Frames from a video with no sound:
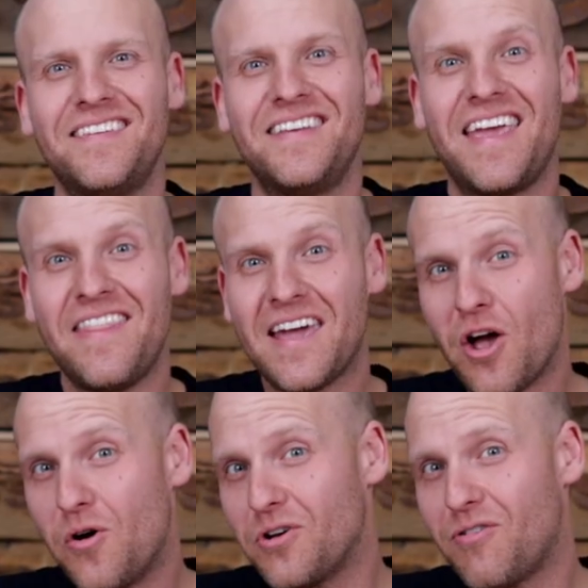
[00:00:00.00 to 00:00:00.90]
To get that
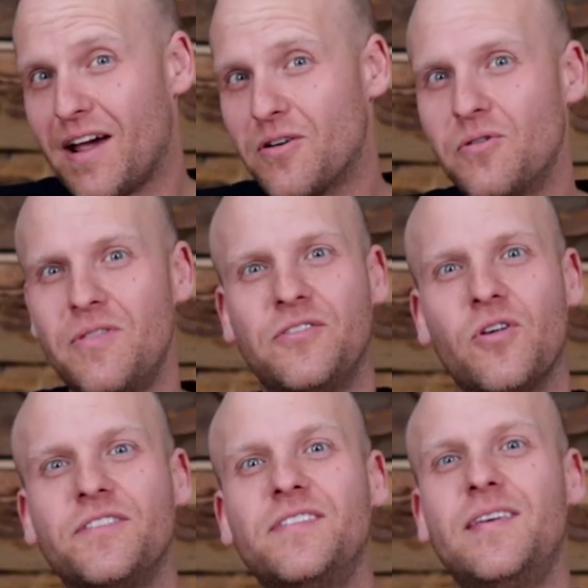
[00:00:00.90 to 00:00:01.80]
golden crackle, there's
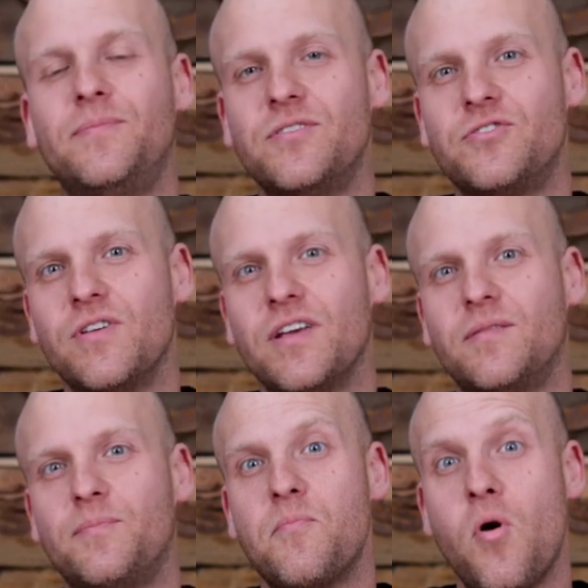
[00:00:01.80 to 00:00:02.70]
lots of tips and
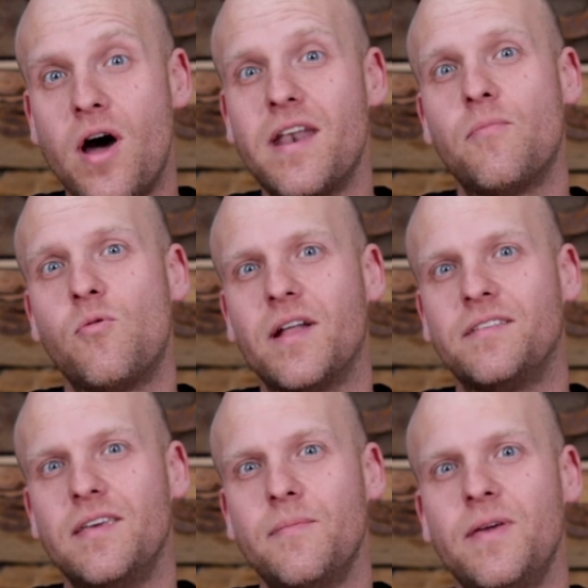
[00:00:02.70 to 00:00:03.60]
tricks, but my number one
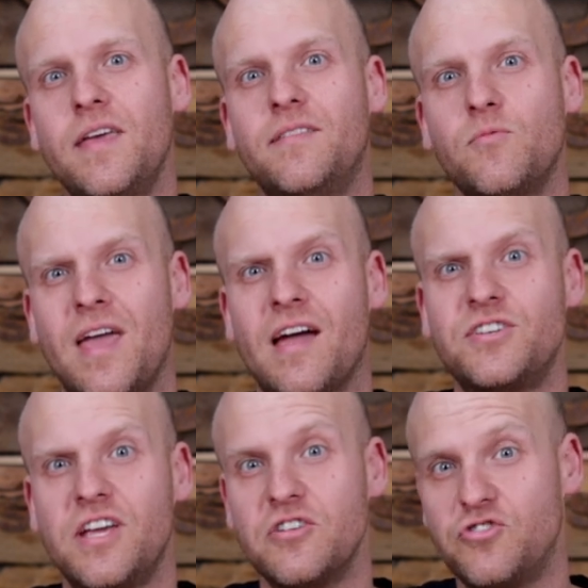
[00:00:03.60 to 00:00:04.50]
tip is that we're
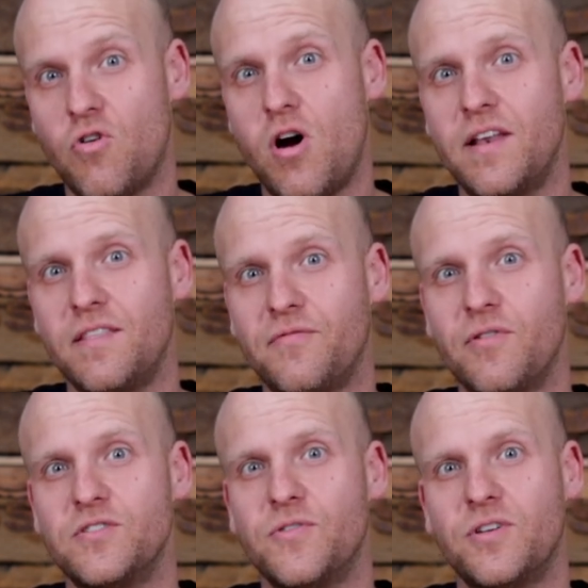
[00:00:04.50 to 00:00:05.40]
actually going to dry it in the
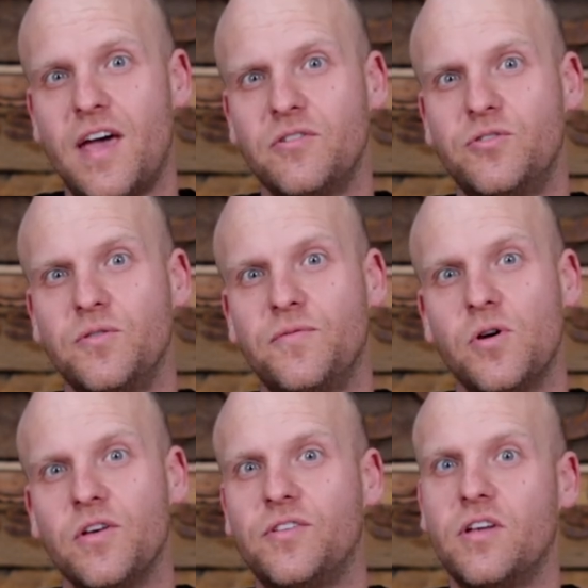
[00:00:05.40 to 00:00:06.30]
fridge for a day or two
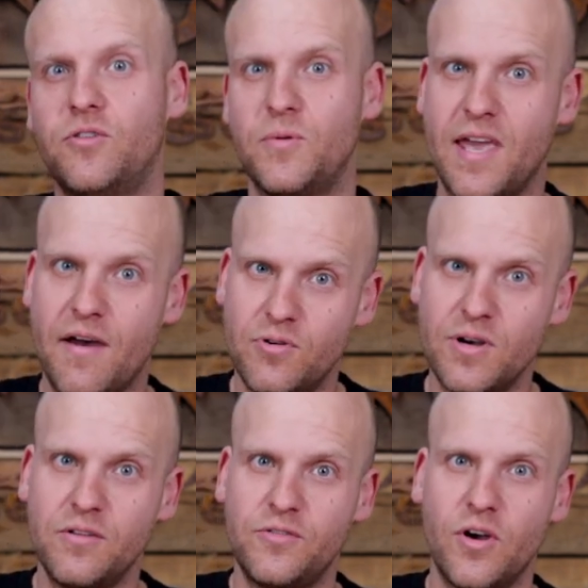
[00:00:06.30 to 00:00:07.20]
first. So we cover
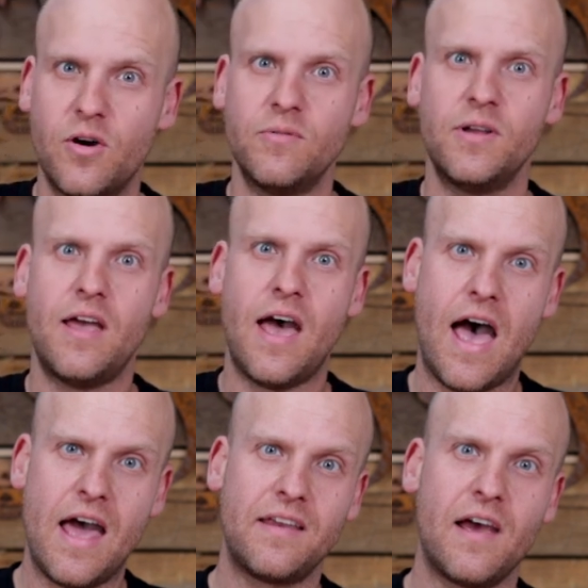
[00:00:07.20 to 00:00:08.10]
it in salt,
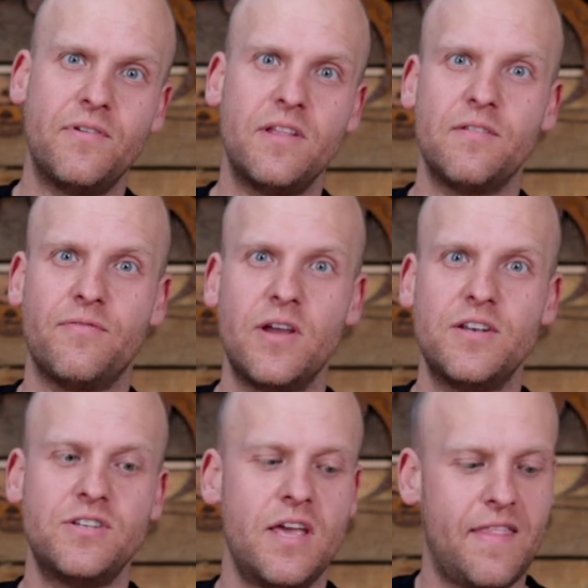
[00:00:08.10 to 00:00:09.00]
uncover it in the
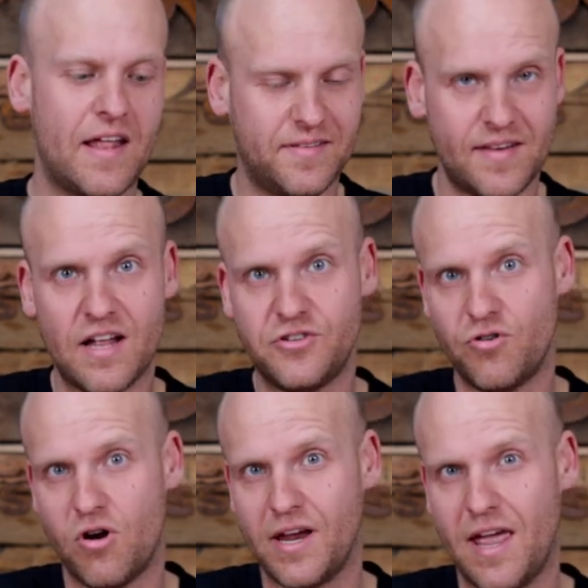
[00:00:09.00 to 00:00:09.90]
fridge, that starts
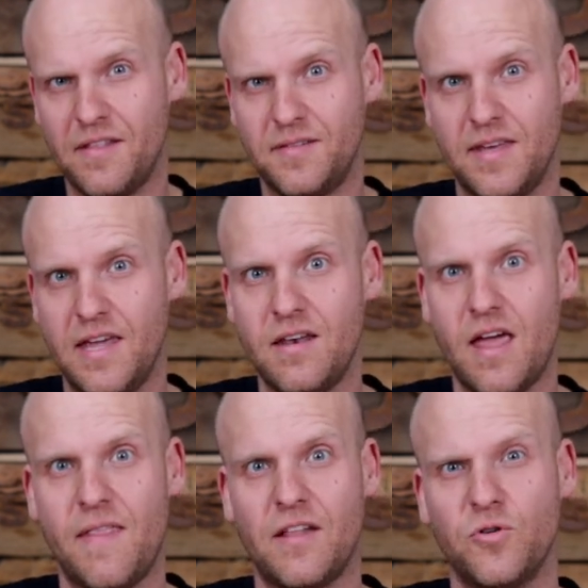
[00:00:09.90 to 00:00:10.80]
drying out the skin,
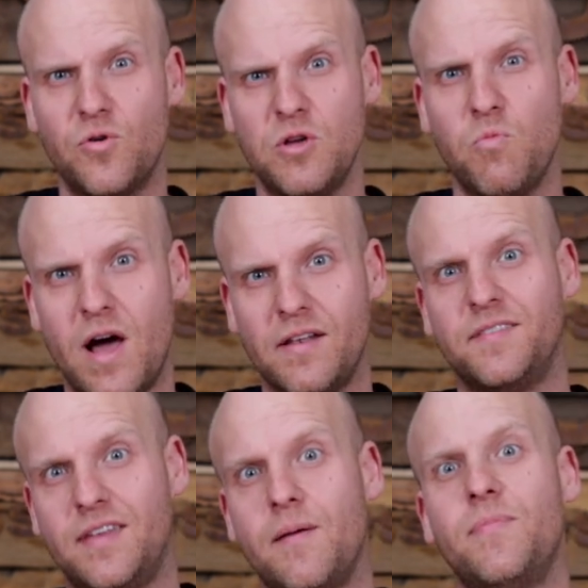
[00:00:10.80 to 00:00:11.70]
and that's already one
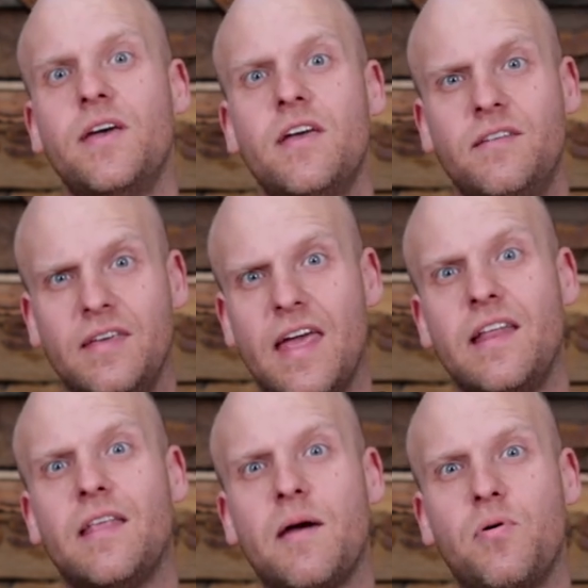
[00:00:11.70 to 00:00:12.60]
step to
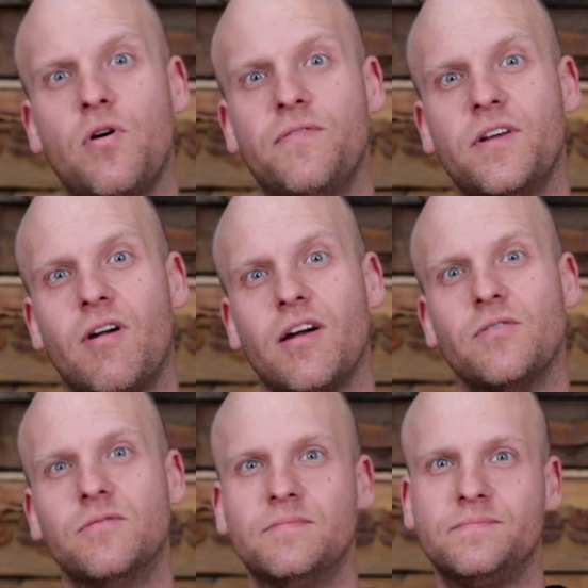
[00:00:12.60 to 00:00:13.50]
getting that perfect crackle.